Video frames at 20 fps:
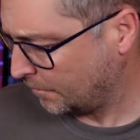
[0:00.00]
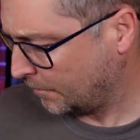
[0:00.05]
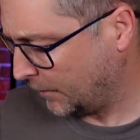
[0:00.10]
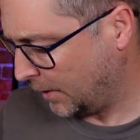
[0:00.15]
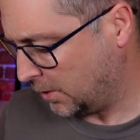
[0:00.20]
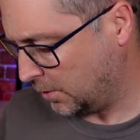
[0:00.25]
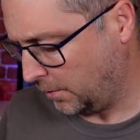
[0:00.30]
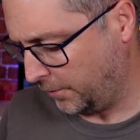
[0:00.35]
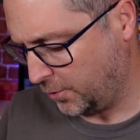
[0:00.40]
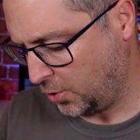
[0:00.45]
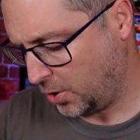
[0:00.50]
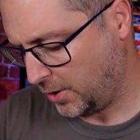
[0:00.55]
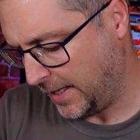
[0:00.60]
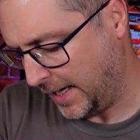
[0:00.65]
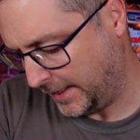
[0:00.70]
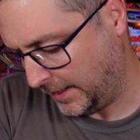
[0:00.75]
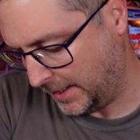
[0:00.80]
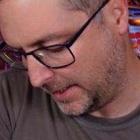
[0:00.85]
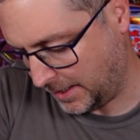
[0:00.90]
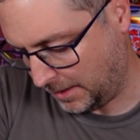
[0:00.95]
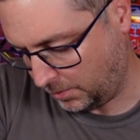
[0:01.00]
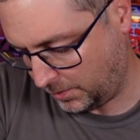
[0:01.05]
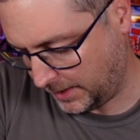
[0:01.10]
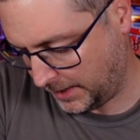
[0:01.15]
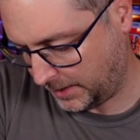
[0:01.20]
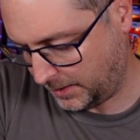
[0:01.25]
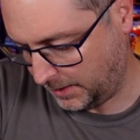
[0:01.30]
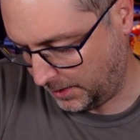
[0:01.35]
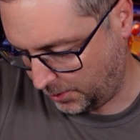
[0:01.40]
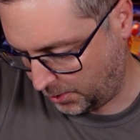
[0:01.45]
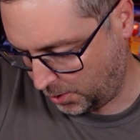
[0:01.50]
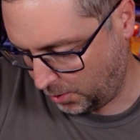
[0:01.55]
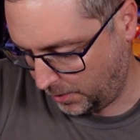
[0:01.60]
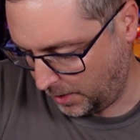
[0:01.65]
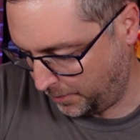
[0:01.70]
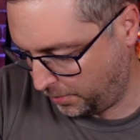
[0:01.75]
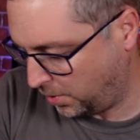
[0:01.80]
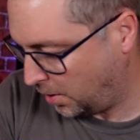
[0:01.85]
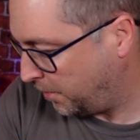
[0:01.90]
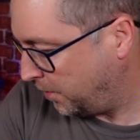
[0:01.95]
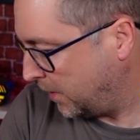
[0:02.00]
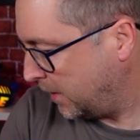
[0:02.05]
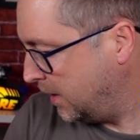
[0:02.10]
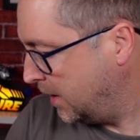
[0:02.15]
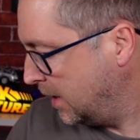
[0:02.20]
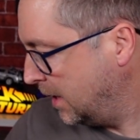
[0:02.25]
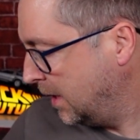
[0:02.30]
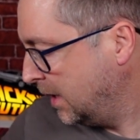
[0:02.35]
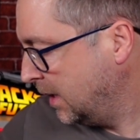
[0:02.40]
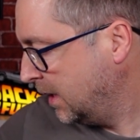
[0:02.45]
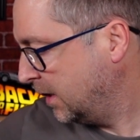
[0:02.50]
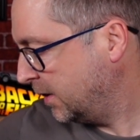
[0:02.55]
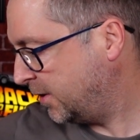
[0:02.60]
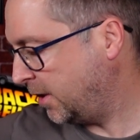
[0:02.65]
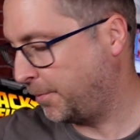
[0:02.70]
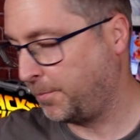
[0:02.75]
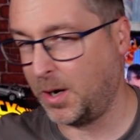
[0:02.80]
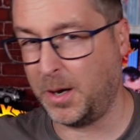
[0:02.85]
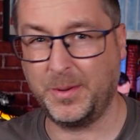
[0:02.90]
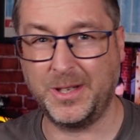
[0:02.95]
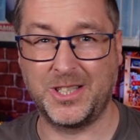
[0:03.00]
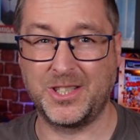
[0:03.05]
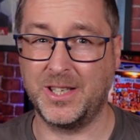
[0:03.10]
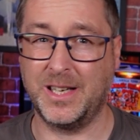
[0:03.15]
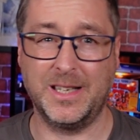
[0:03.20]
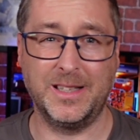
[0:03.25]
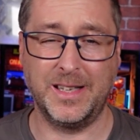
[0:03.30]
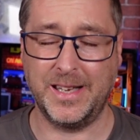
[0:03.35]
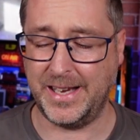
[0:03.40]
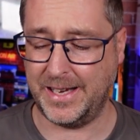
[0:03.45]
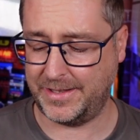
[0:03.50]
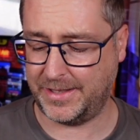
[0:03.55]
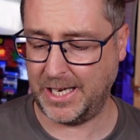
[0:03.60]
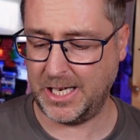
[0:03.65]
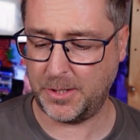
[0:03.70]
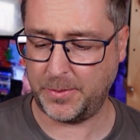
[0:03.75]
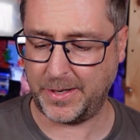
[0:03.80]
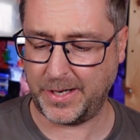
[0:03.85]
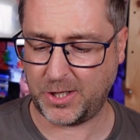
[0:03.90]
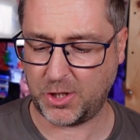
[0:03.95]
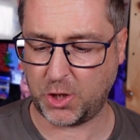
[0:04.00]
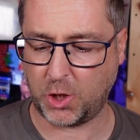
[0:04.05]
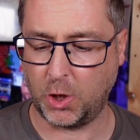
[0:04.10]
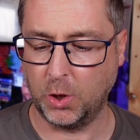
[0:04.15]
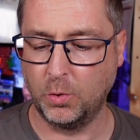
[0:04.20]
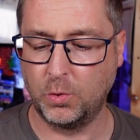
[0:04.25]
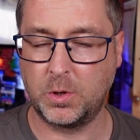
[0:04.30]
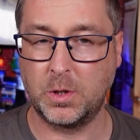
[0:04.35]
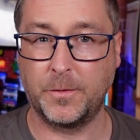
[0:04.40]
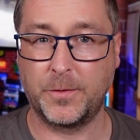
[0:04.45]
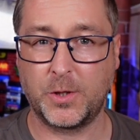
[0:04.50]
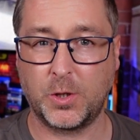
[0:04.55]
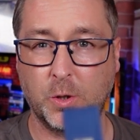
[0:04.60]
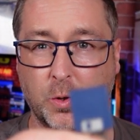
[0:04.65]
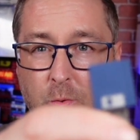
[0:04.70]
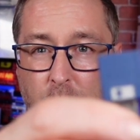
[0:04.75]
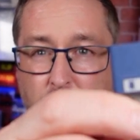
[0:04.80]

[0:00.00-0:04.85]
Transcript: So I'll just get this out, actually show you properly. So you've probably seen these were exclusive to